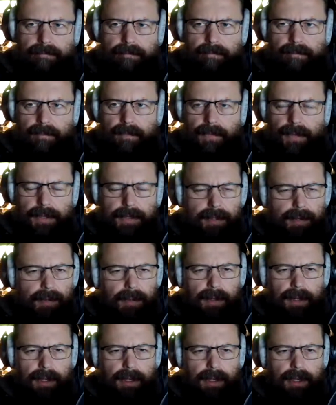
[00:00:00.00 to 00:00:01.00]
Not
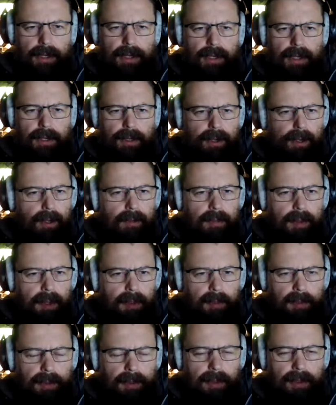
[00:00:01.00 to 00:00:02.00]
only young
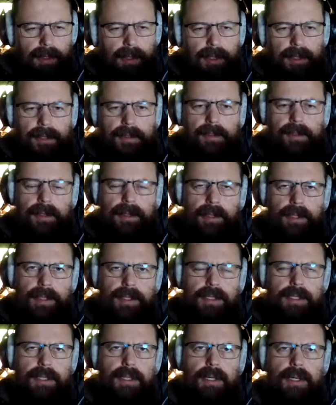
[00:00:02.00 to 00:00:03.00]
people are doing
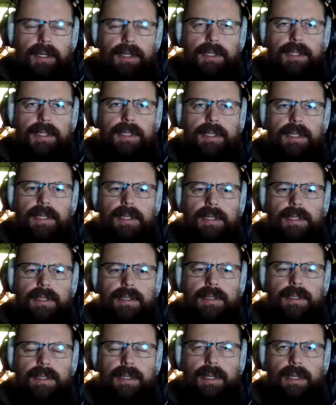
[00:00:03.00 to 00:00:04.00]
this, I see it
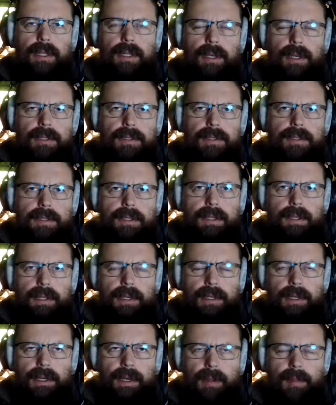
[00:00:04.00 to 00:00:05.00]
a lot
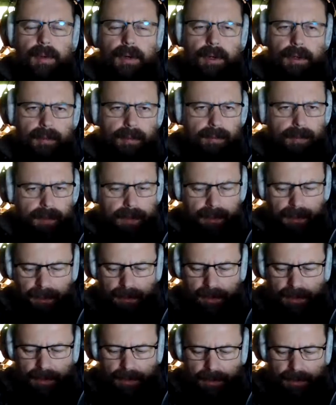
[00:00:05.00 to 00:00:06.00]
among
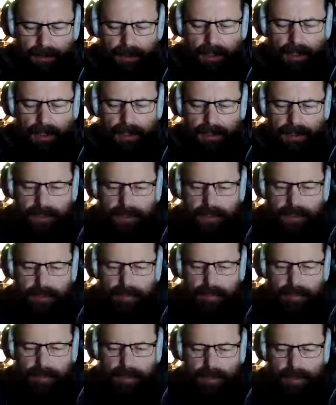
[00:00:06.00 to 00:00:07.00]
guys
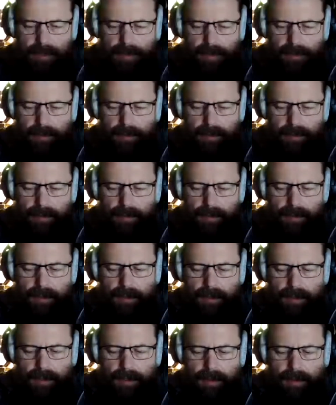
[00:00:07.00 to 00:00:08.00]

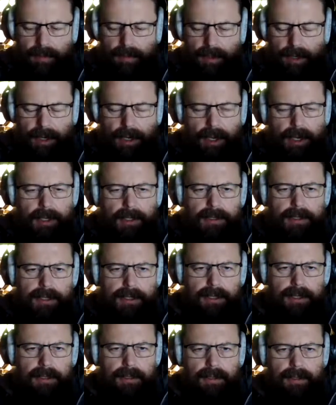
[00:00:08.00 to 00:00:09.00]
my
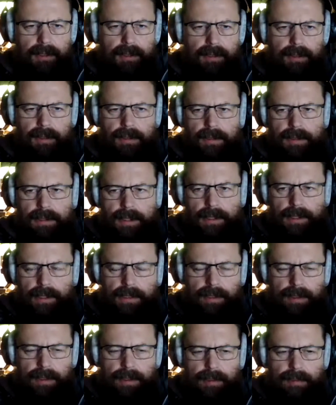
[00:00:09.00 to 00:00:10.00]
age, you could say,
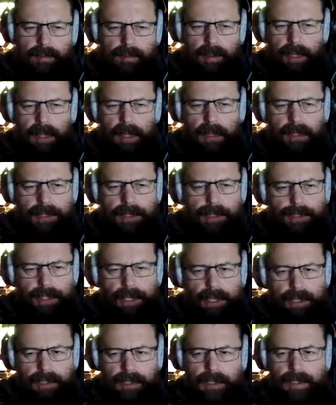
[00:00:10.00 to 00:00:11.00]
middle-aged
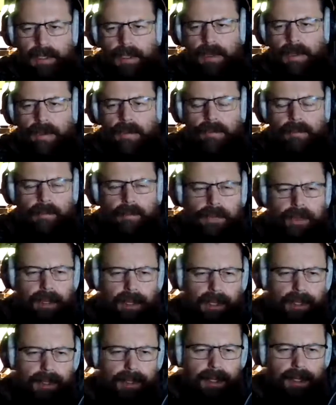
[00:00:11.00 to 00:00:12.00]
guys,
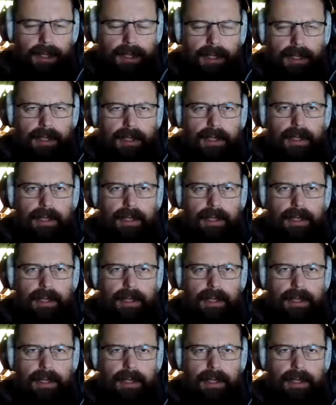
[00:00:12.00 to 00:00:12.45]
and they